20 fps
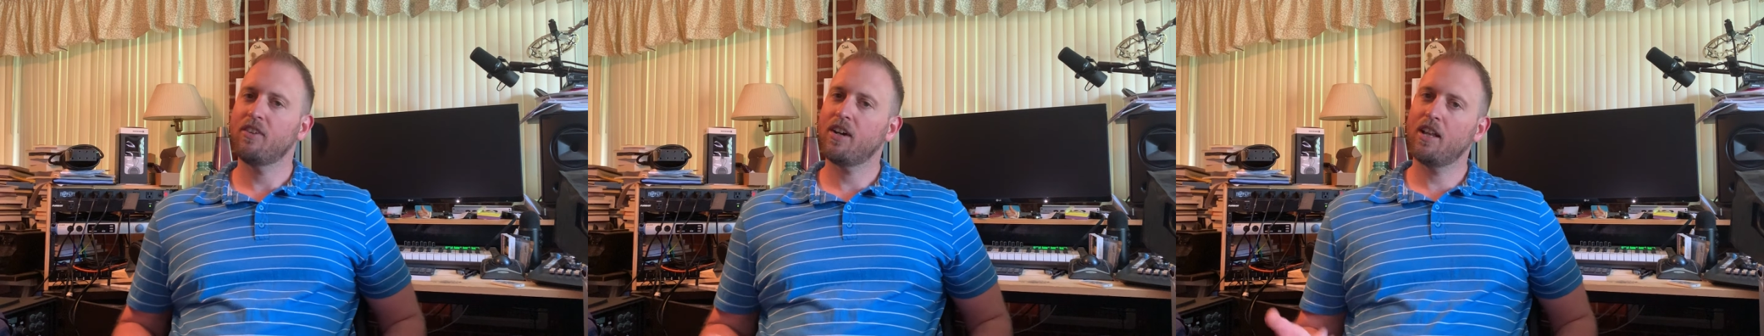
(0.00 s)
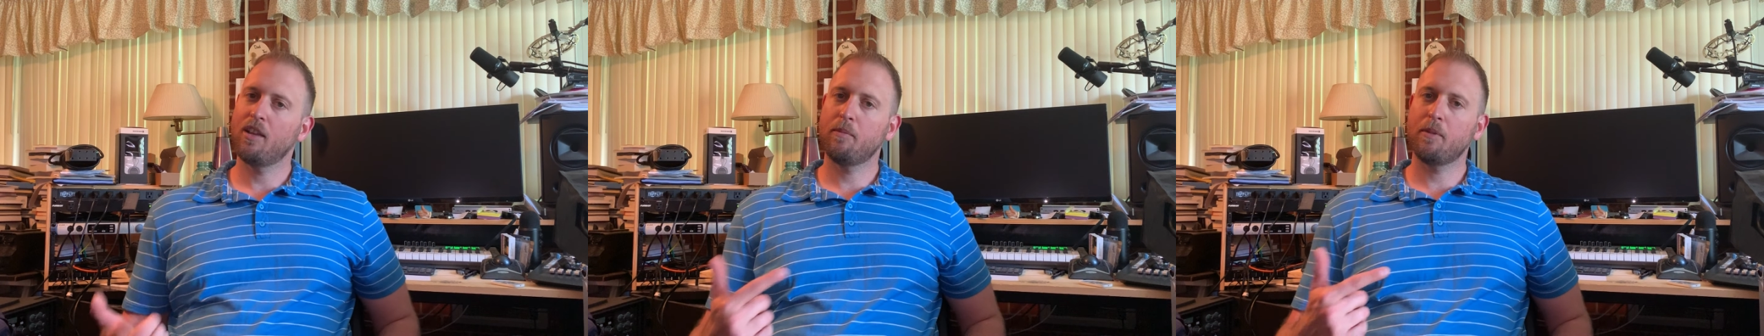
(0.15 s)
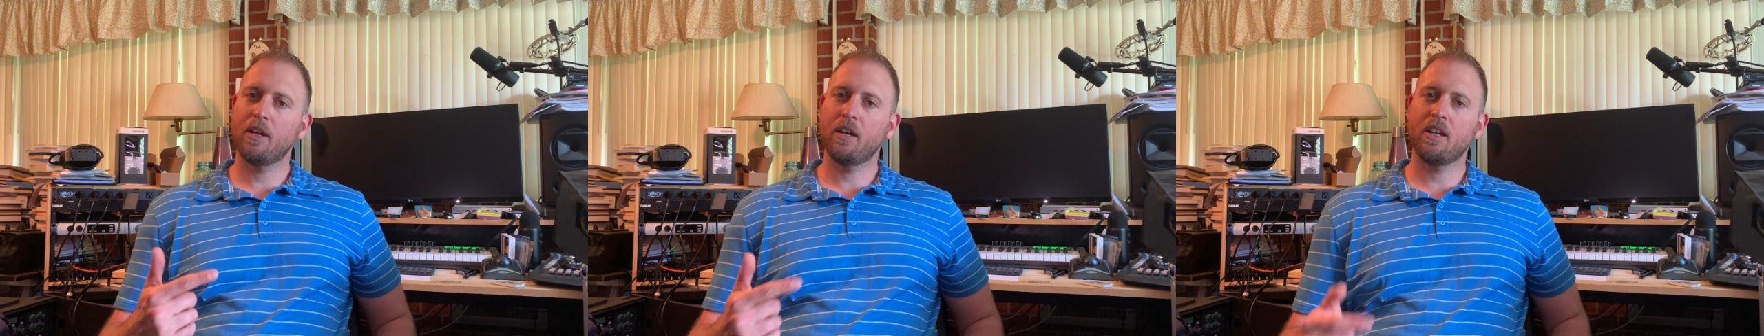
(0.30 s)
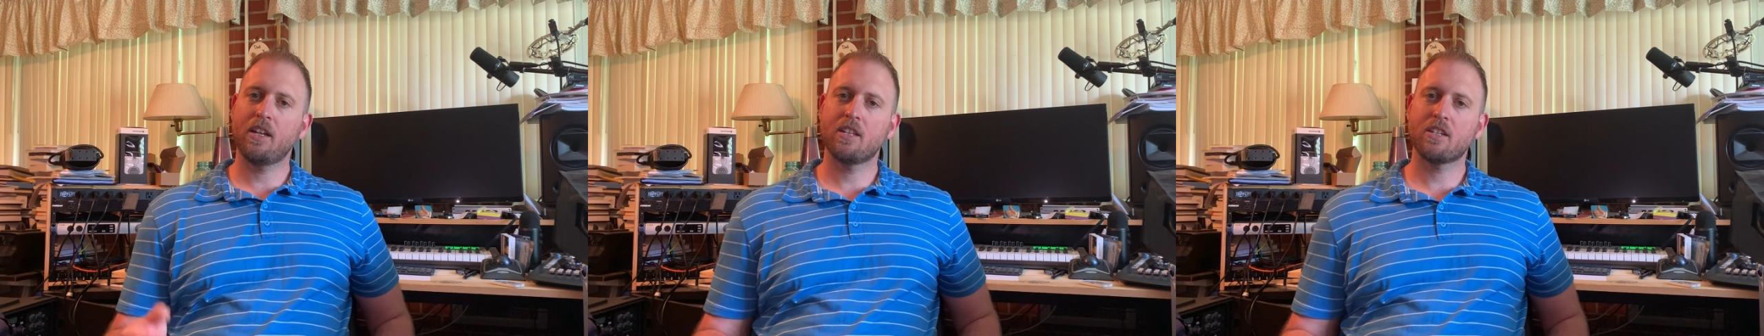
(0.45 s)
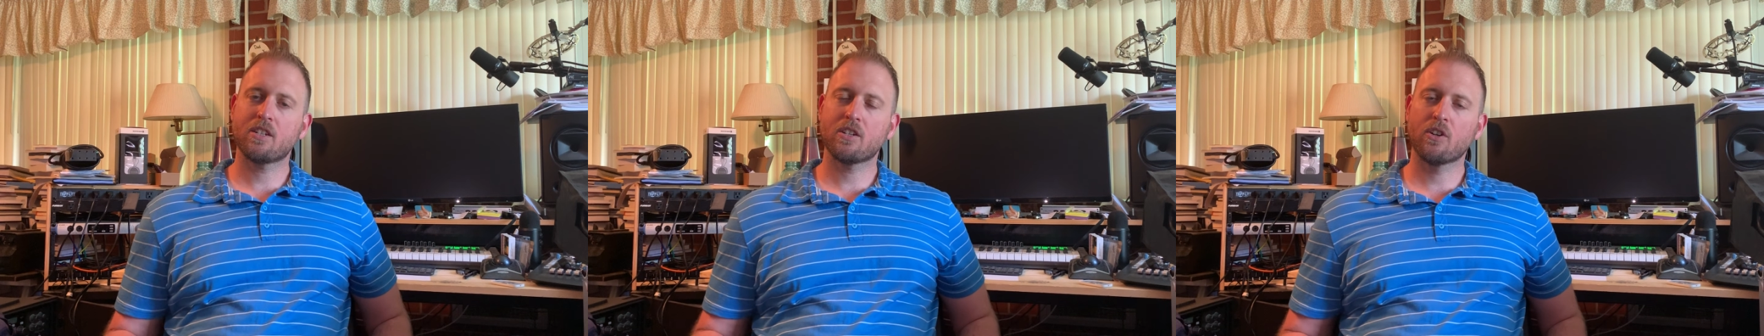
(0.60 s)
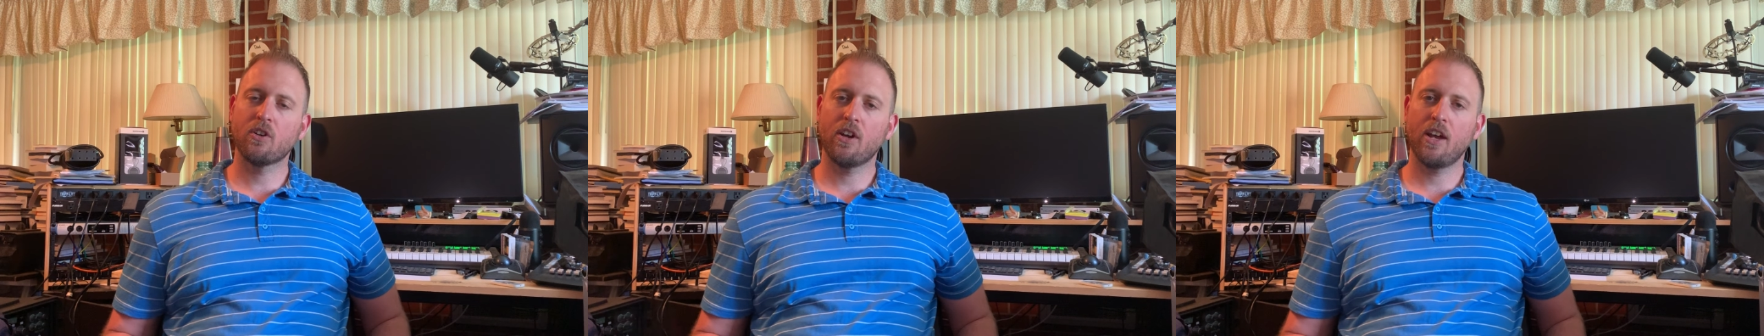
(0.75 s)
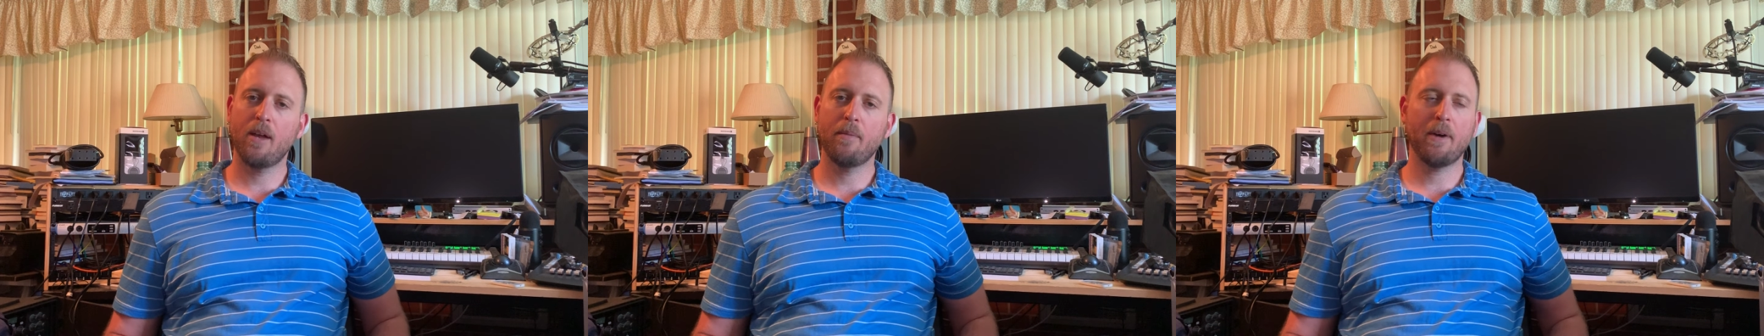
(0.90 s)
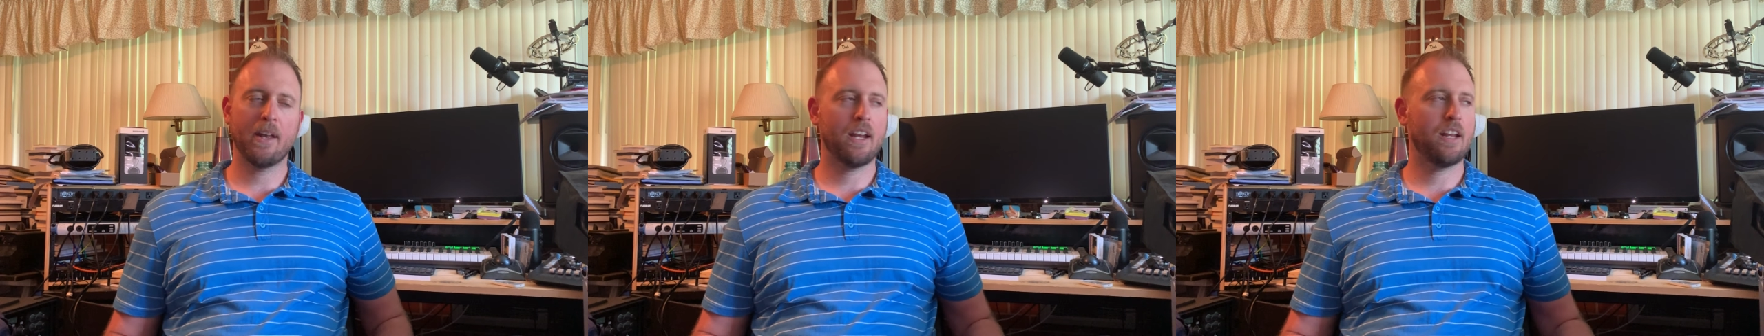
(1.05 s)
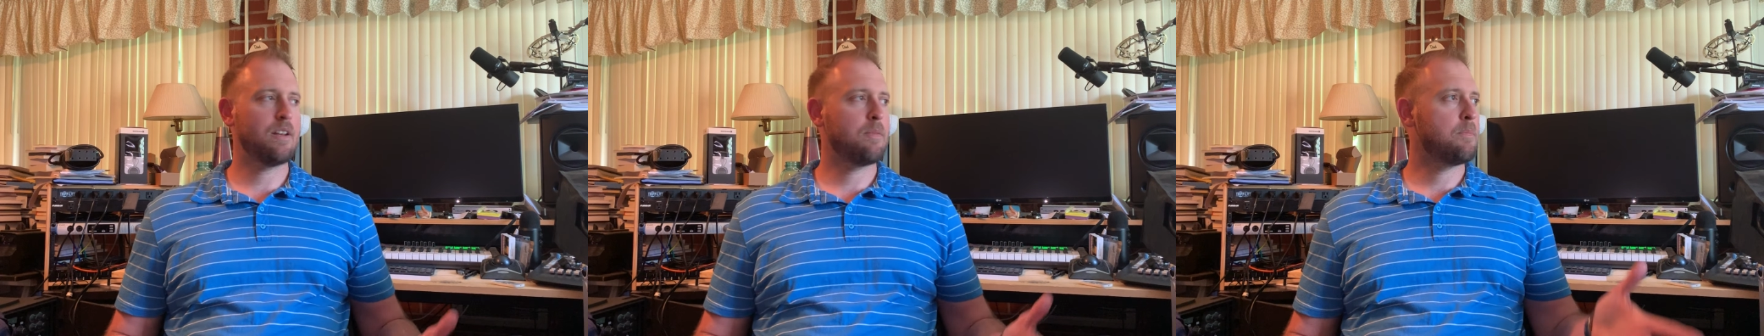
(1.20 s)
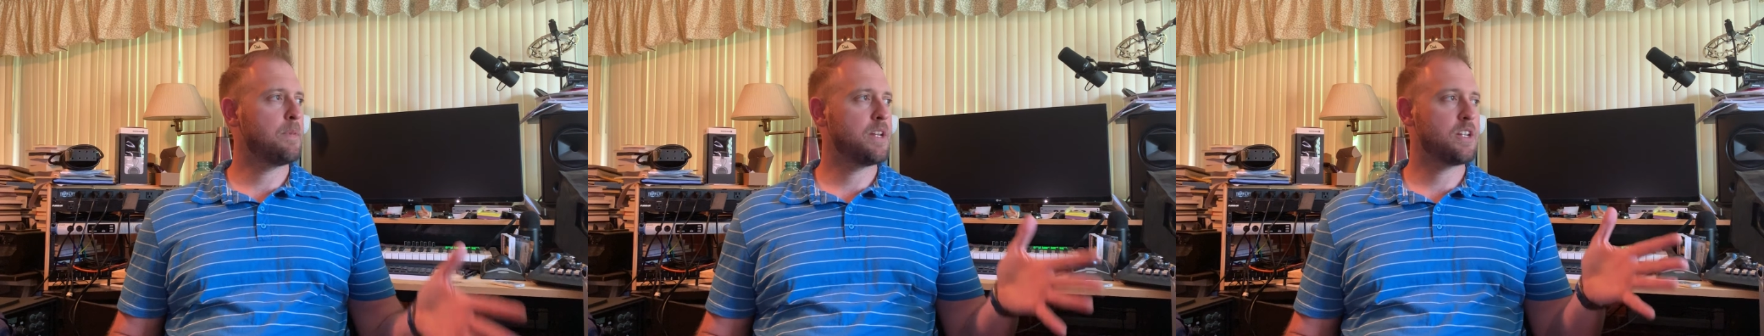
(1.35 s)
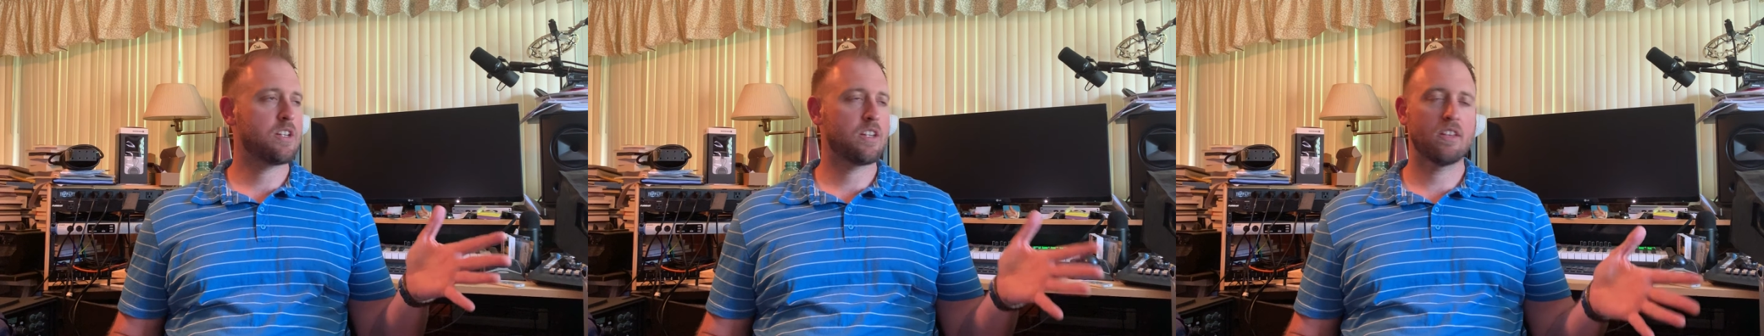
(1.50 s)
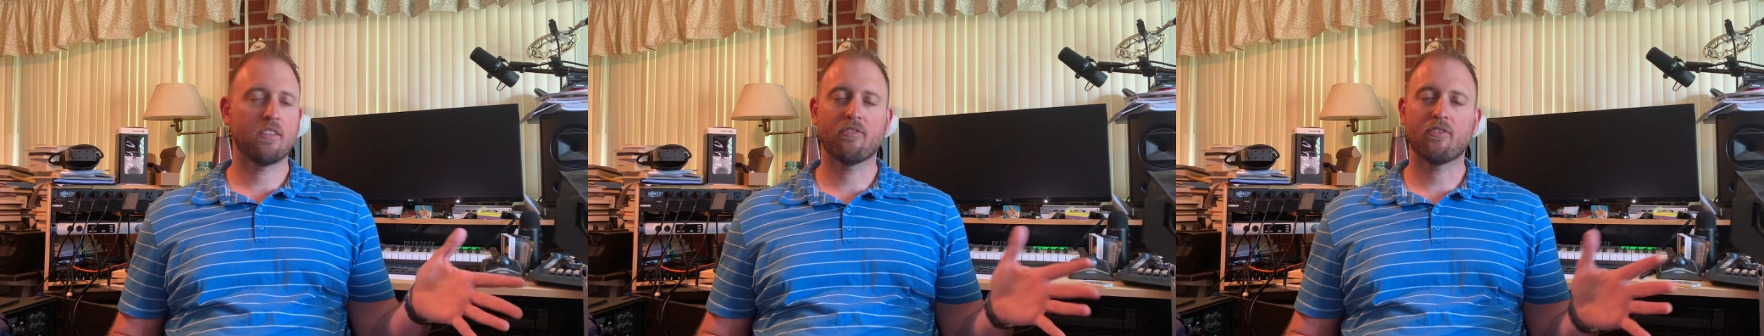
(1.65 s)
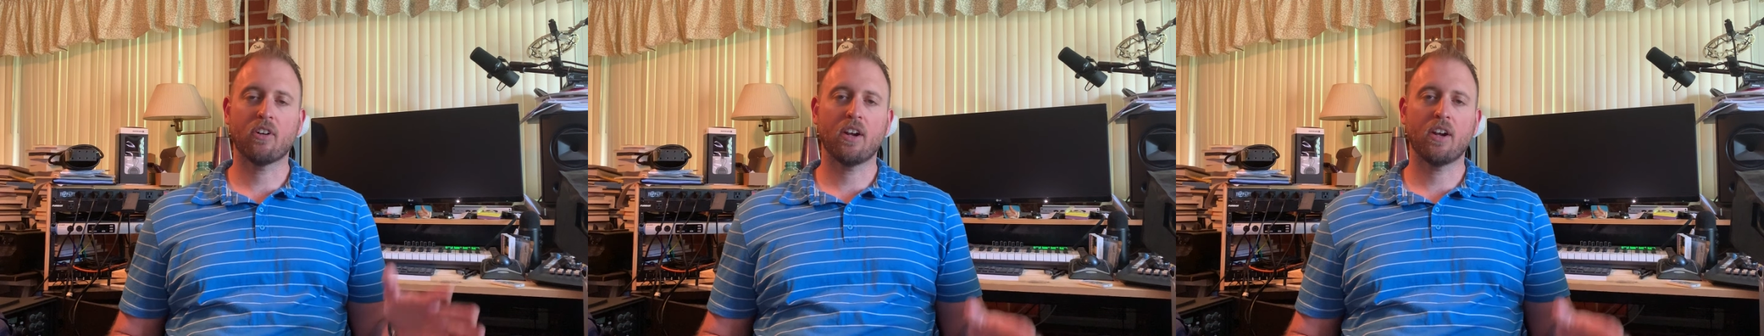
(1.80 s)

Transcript: follow me on Instagram. I didn't mention the